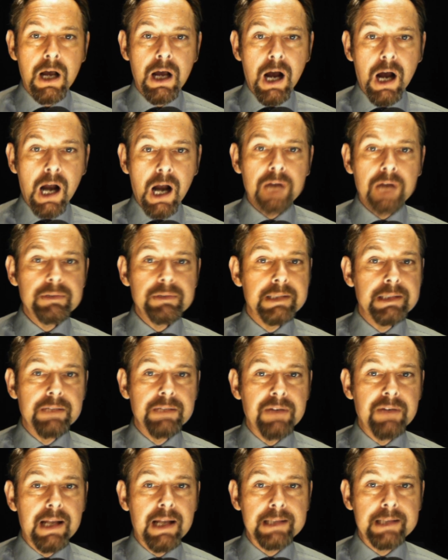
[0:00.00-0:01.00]
I receive
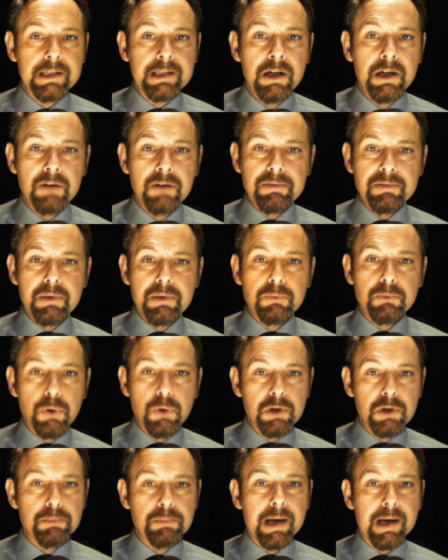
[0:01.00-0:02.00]
a letter from the
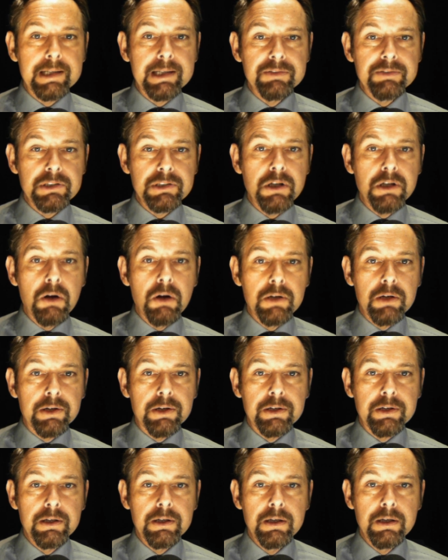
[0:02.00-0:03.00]
Royal Bank of Scotland.